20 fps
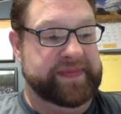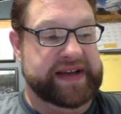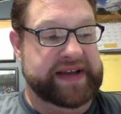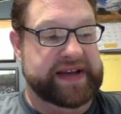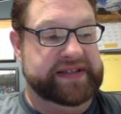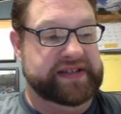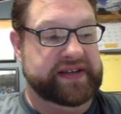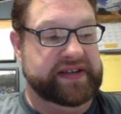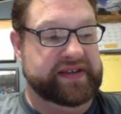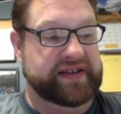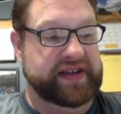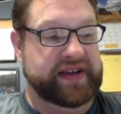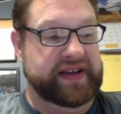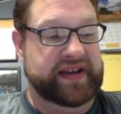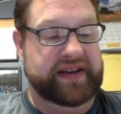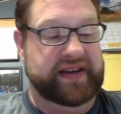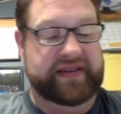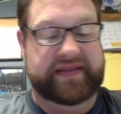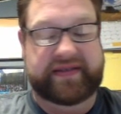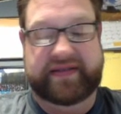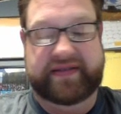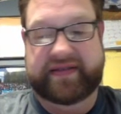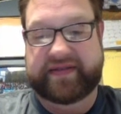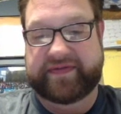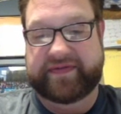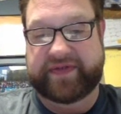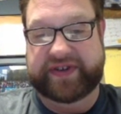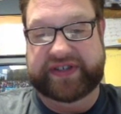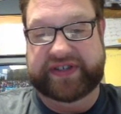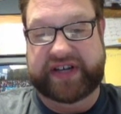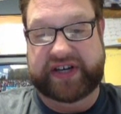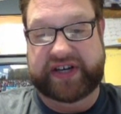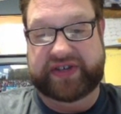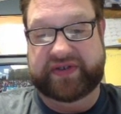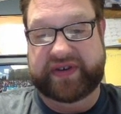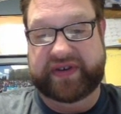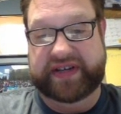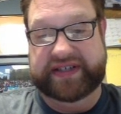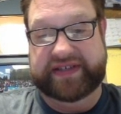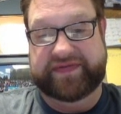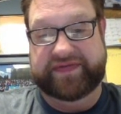Basically, for centuries,